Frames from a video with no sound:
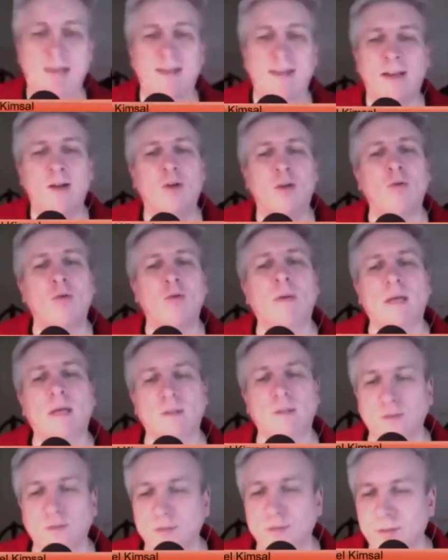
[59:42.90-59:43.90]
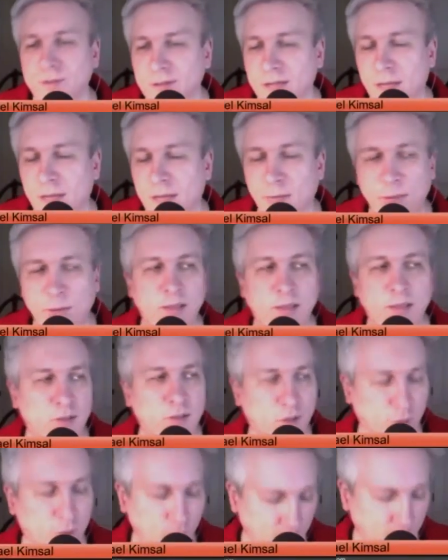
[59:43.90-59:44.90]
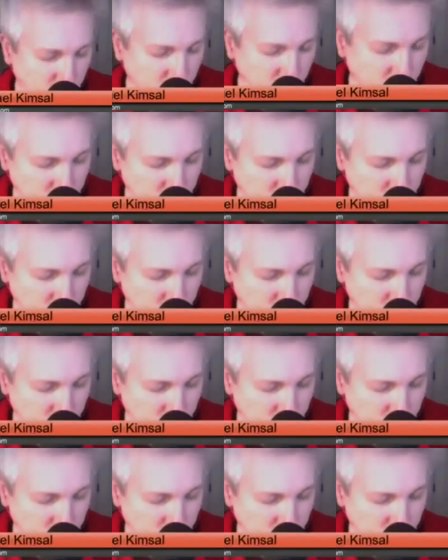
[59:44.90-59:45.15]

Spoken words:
I've got a whole bunch. I'm going to make this quick.